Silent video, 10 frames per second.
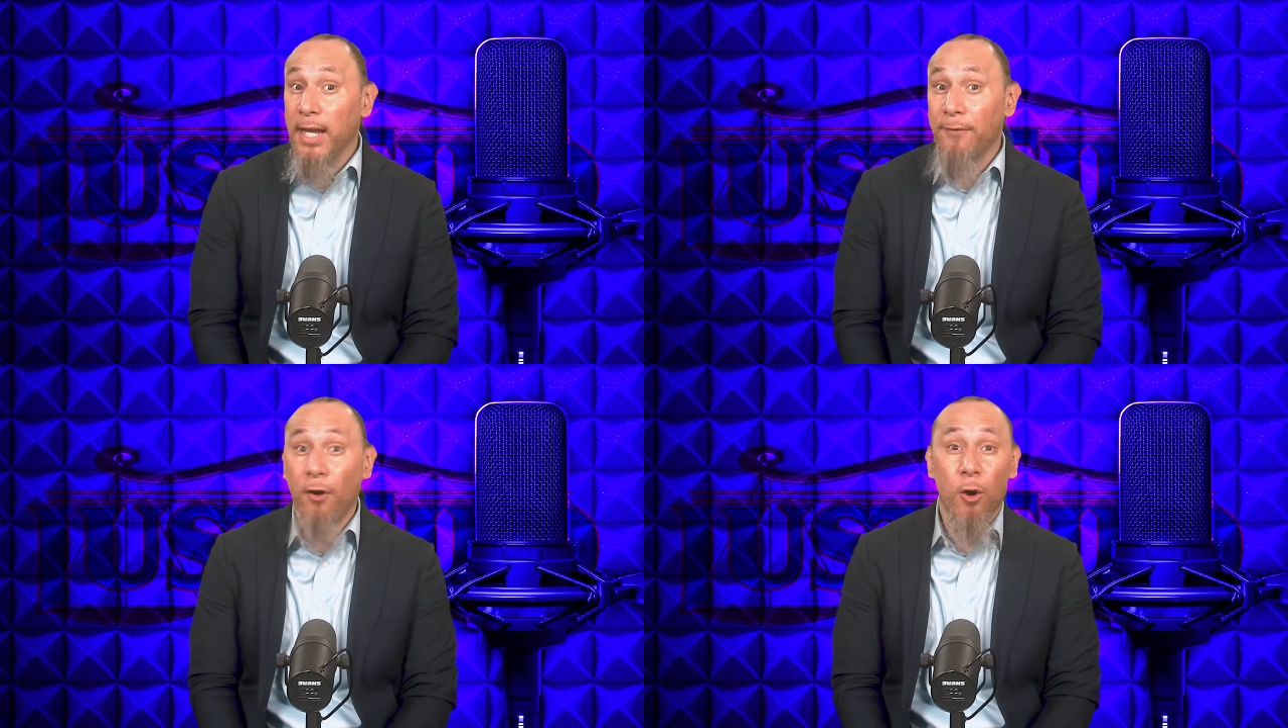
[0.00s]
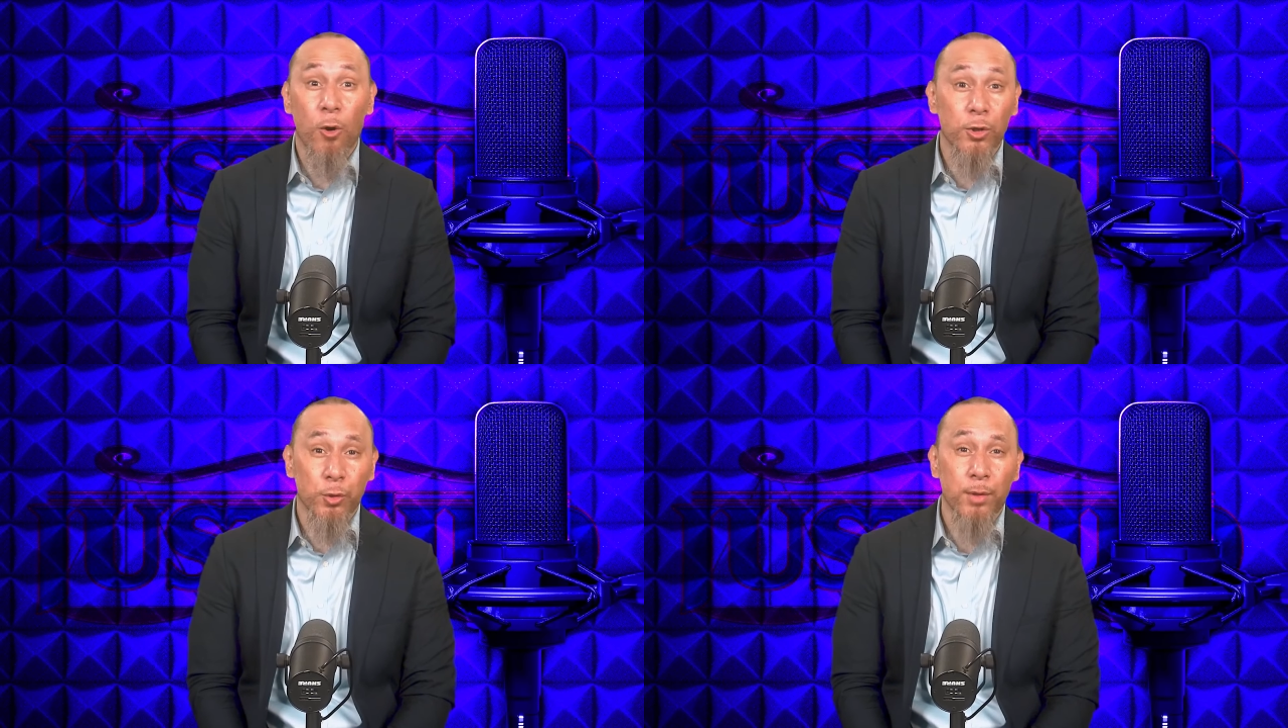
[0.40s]
If
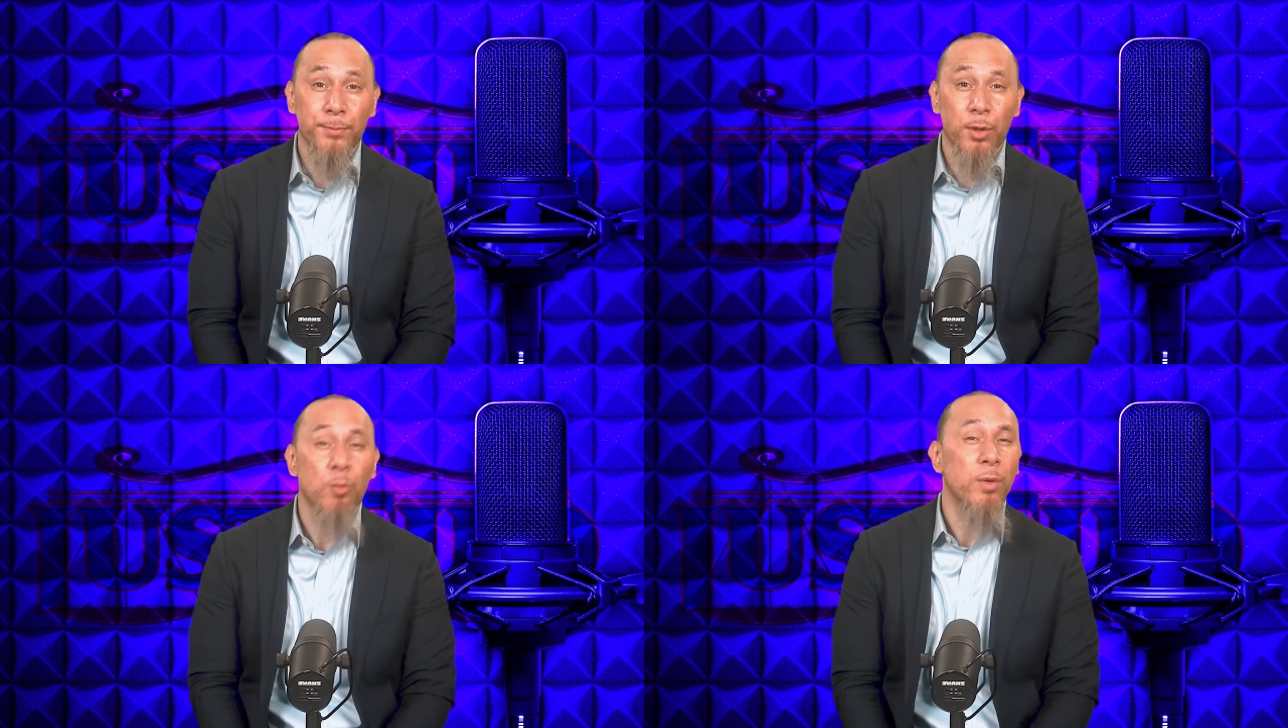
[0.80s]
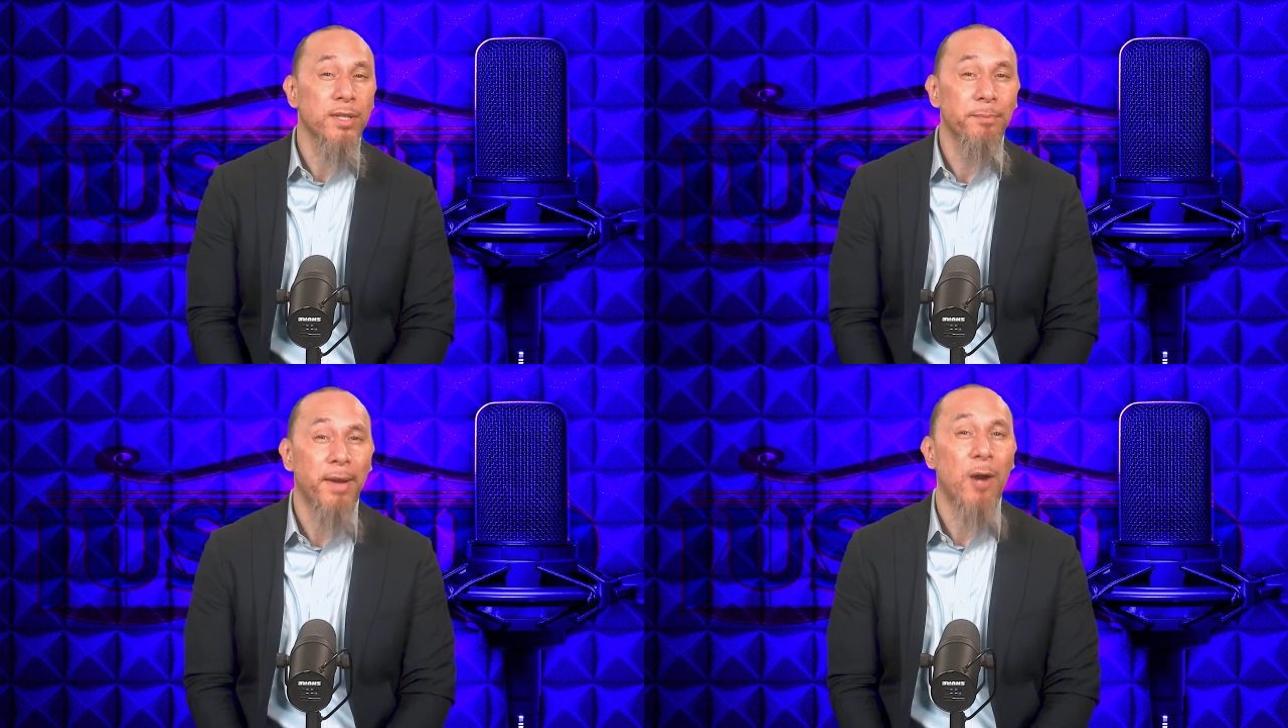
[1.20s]
all scripture
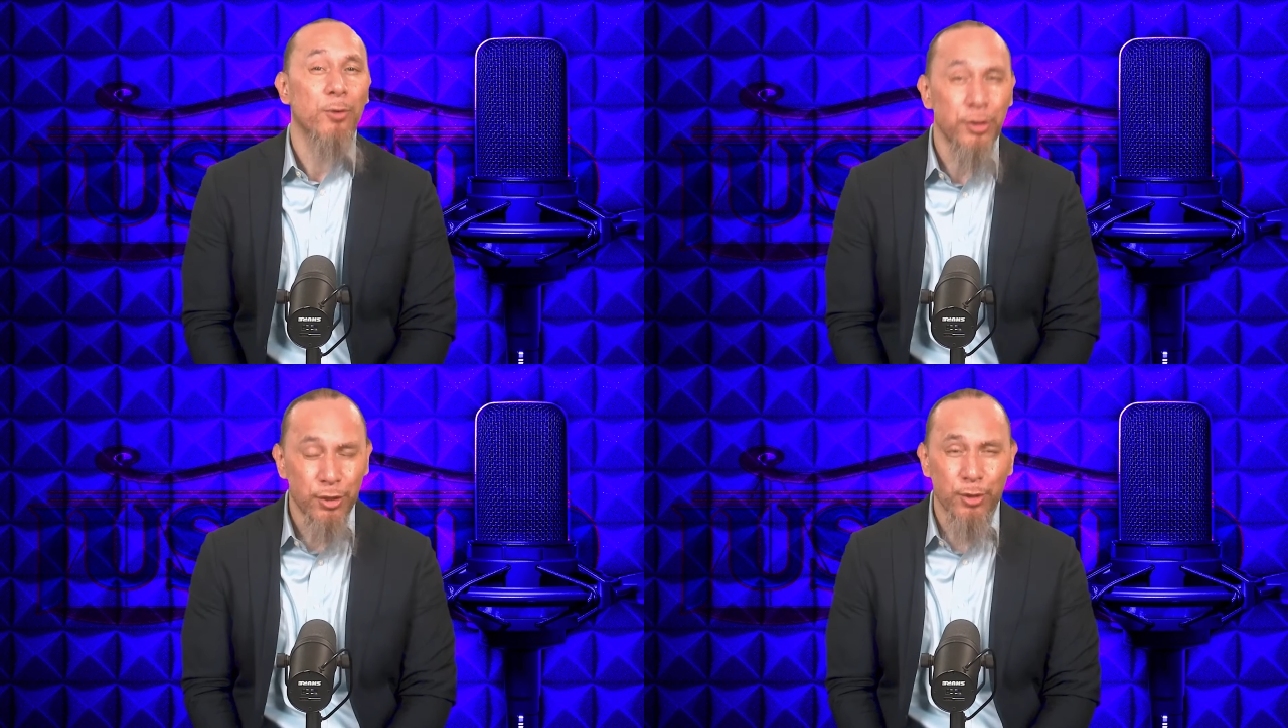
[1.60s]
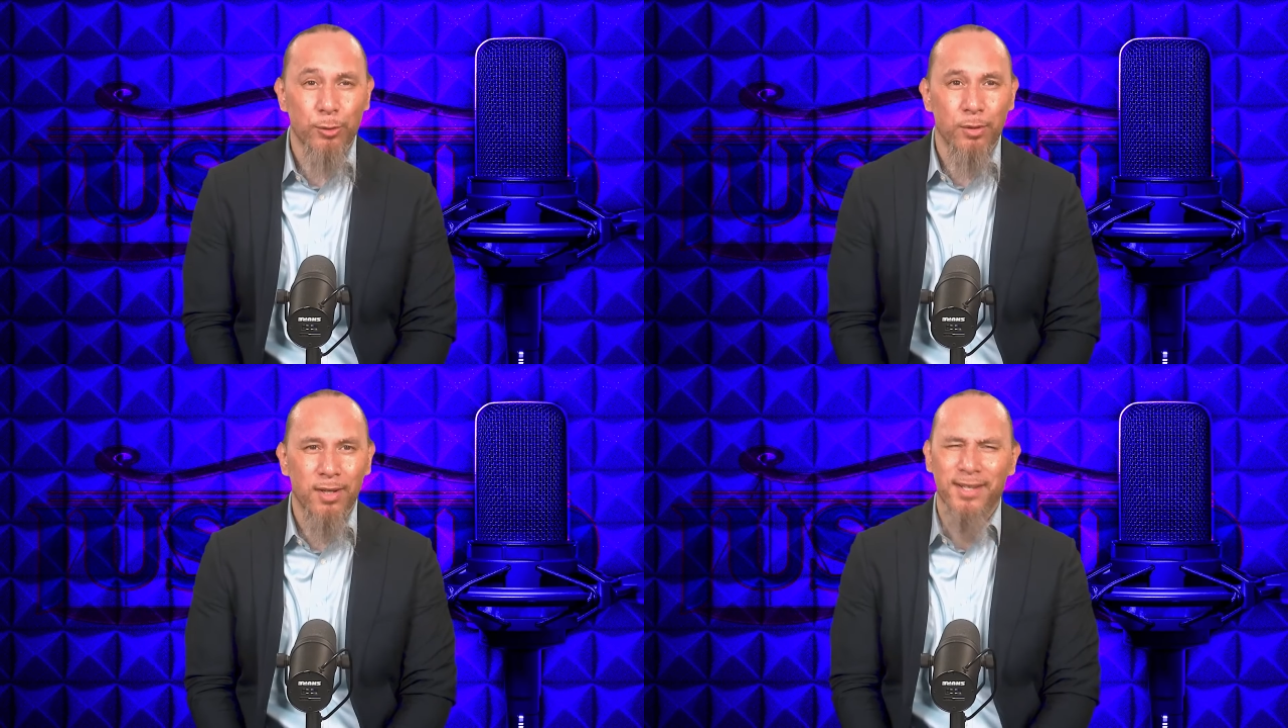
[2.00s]
was about
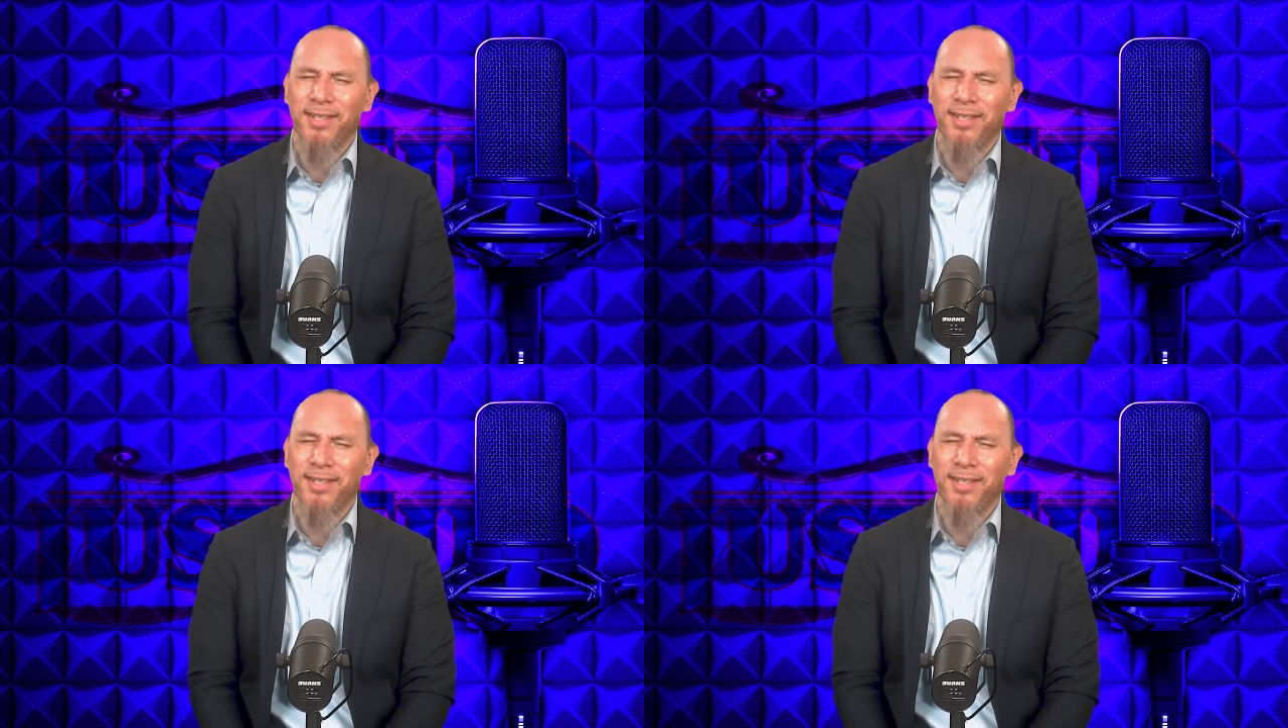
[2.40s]
you,